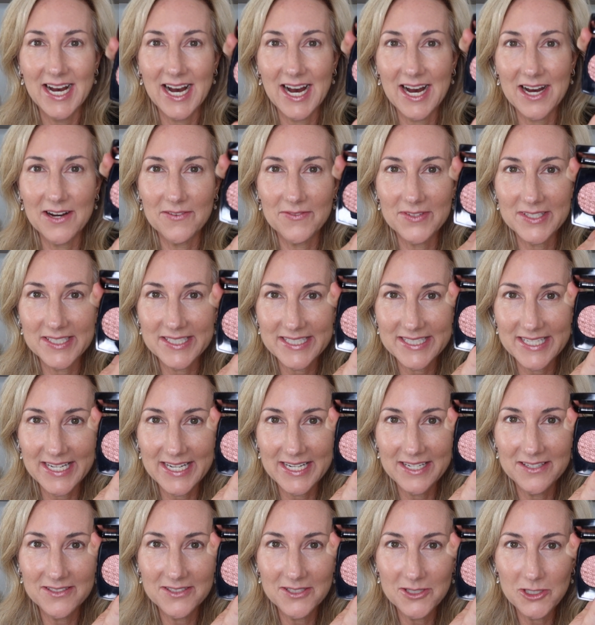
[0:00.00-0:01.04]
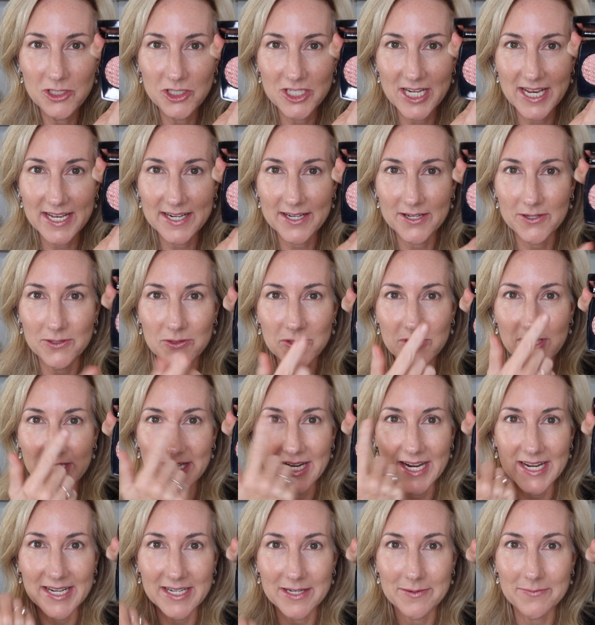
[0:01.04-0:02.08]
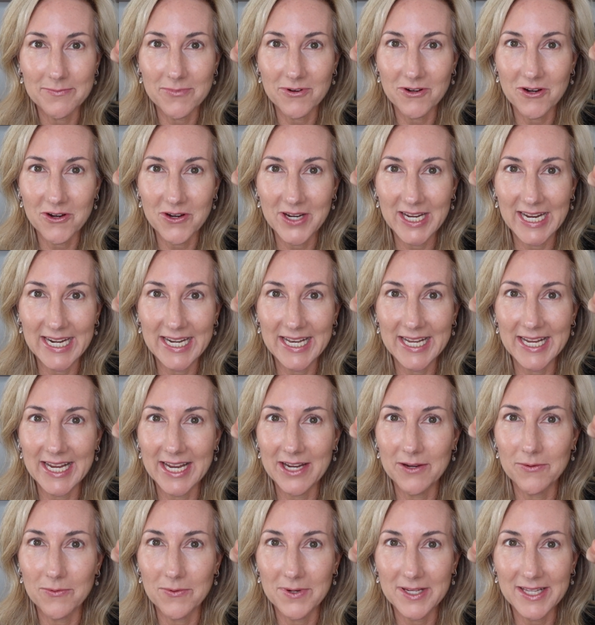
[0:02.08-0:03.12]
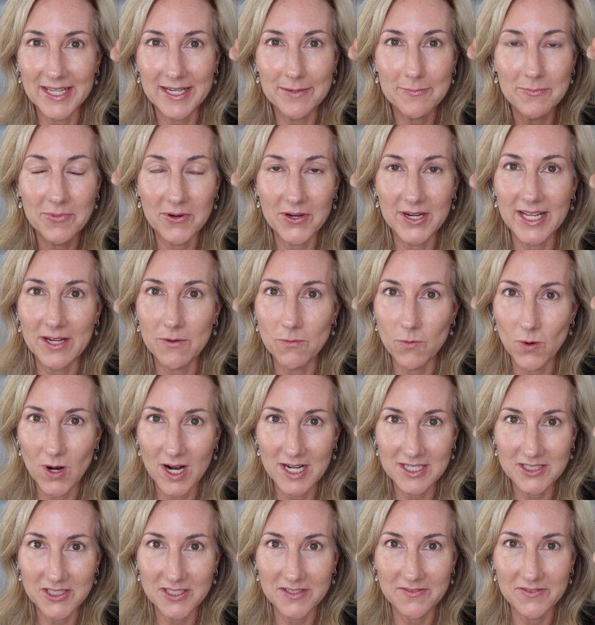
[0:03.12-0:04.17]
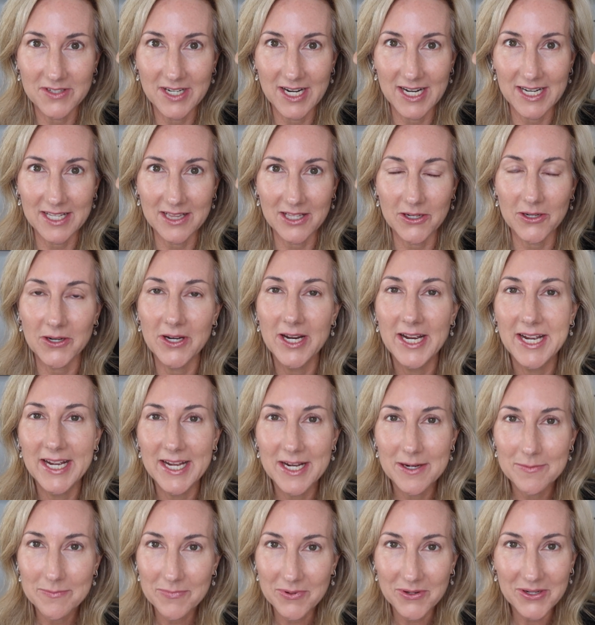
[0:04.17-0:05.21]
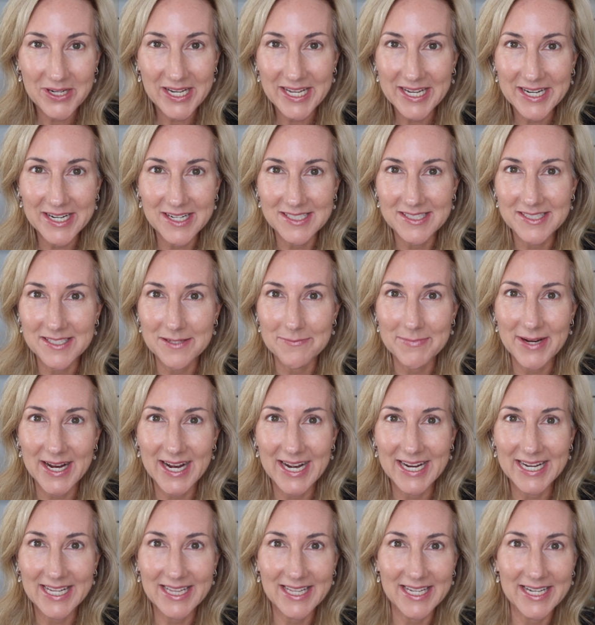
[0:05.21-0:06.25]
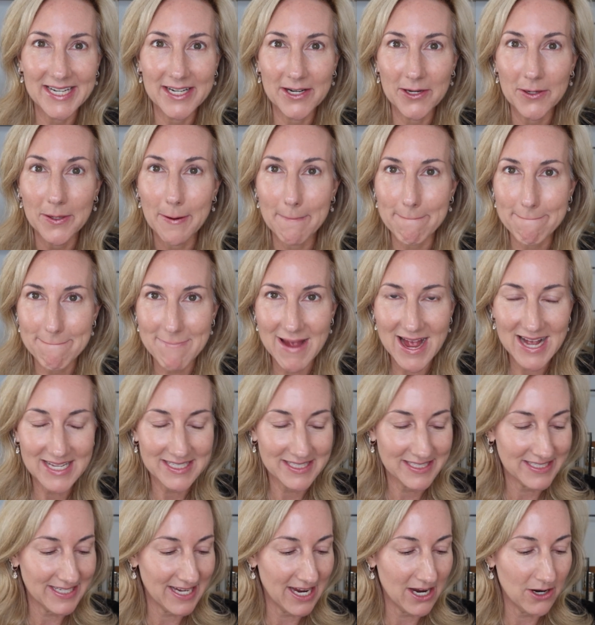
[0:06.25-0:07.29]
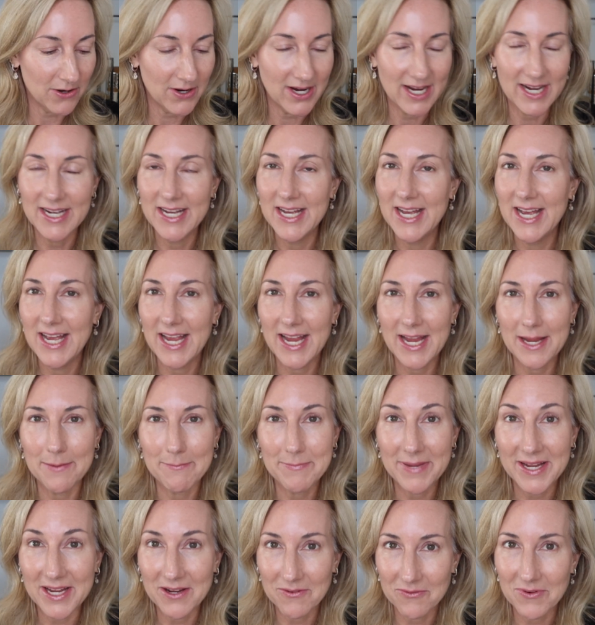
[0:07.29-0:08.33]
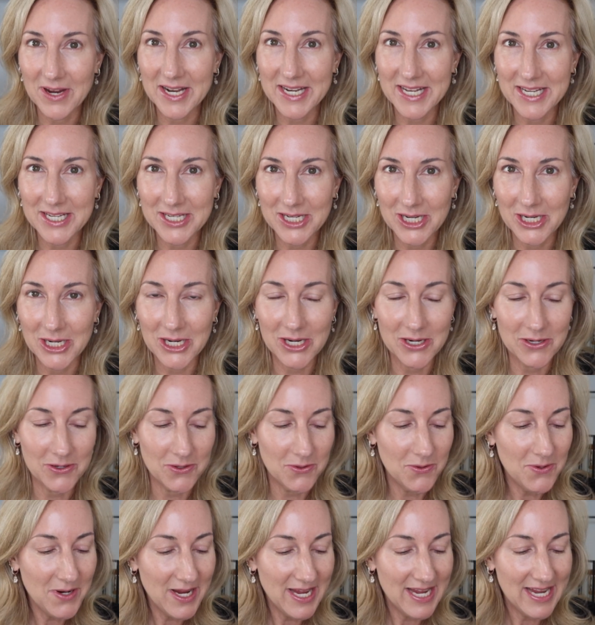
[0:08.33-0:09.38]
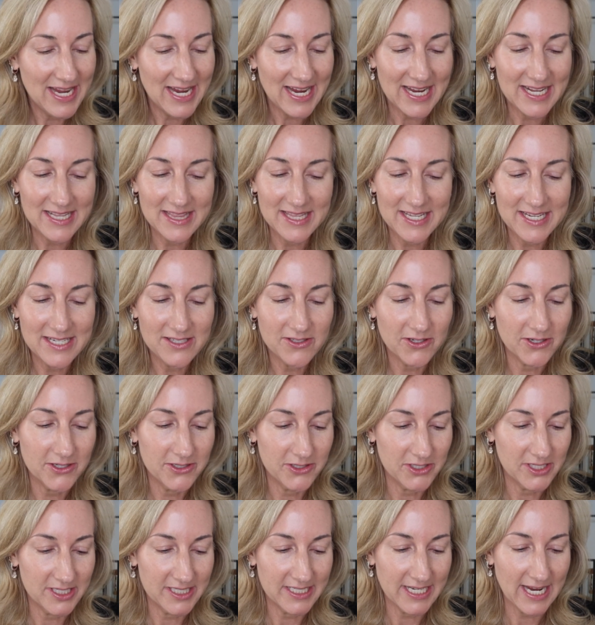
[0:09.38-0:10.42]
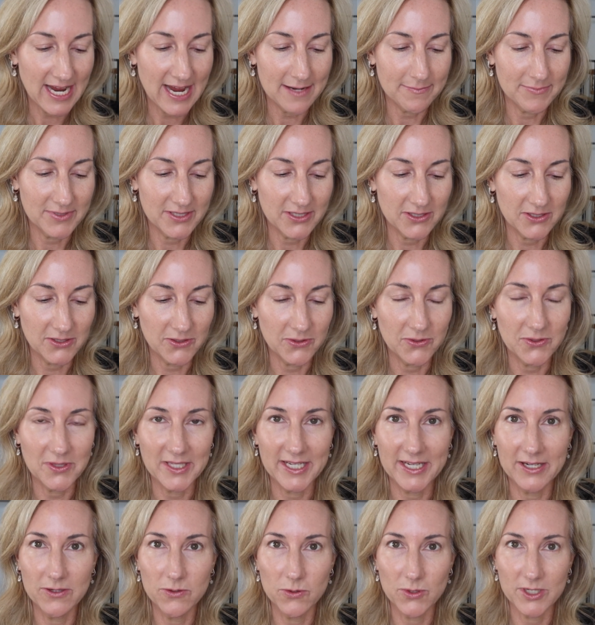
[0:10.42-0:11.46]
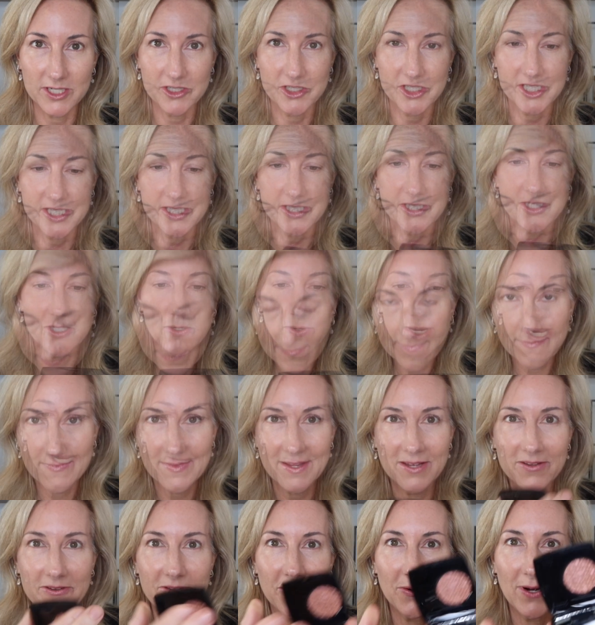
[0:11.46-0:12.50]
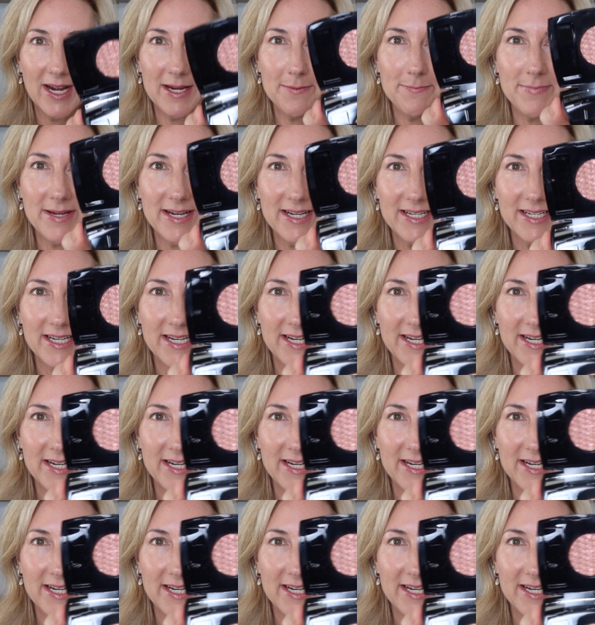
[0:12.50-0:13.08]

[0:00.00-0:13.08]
of single shadows kind of creating a really pretty wash of color, putting on some eyeliner, mascara, and being ready to go. And these are just absolutely gorgeous. So I picked